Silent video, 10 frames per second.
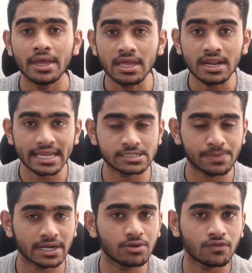
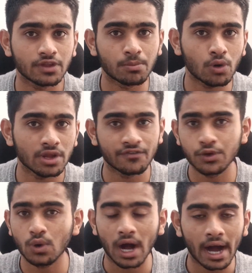irrespective of the board,
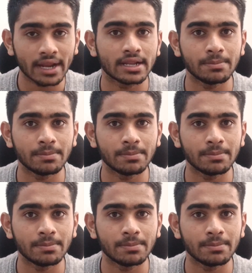if you are a